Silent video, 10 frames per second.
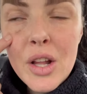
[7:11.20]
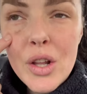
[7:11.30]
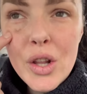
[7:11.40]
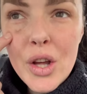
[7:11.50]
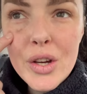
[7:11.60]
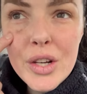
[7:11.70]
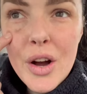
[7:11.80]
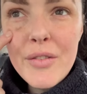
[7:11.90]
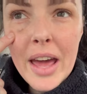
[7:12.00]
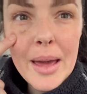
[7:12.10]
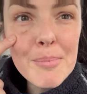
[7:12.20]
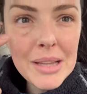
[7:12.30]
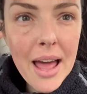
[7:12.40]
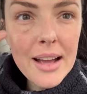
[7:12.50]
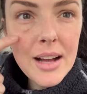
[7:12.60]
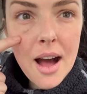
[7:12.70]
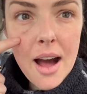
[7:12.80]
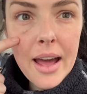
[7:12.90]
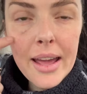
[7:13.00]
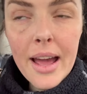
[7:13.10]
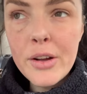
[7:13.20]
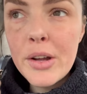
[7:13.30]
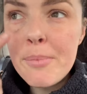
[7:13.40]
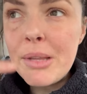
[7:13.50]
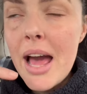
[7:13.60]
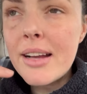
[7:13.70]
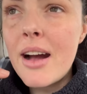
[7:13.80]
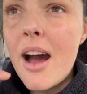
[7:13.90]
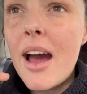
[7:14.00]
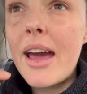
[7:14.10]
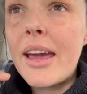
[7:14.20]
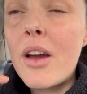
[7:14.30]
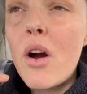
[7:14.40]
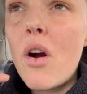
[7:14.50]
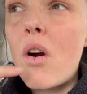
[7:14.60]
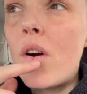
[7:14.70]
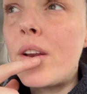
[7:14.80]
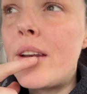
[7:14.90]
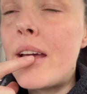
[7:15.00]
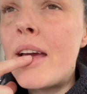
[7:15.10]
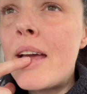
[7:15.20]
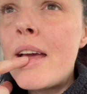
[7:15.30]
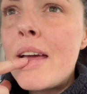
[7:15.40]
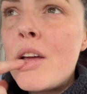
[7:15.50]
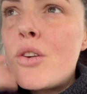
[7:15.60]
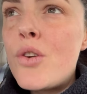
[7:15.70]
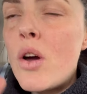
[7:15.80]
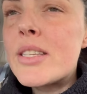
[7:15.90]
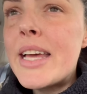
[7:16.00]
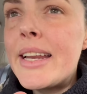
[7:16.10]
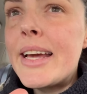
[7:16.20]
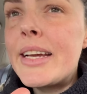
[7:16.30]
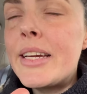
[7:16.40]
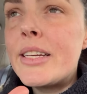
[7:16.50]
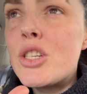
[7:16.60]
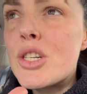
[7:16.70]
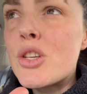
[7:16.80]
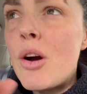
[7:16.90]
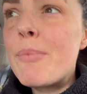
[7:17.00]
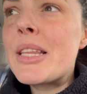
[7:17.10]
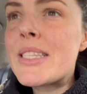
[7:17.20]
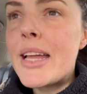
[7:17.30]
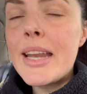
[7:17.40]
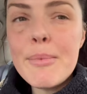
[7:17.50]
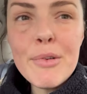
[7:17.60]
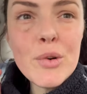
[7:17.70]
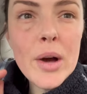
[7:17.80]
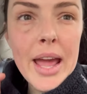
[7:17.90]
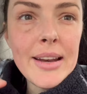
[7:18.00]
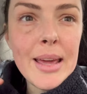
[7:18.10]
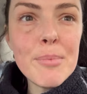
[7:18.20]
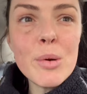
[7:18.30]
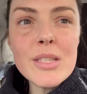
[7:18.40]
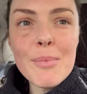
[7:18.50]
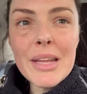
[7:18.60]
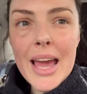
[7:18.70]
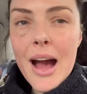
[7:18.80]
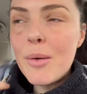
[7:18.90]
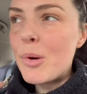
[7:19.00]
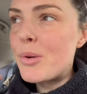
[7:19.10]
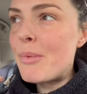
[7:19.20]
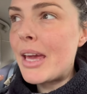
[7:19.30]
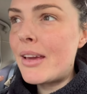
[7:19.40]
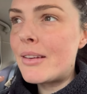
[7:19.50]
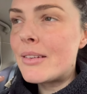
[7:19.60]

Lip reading: look of a black eye. I got a black eye on, not Saturday just gone, but the Saturday before at netball. Somebody elbowed me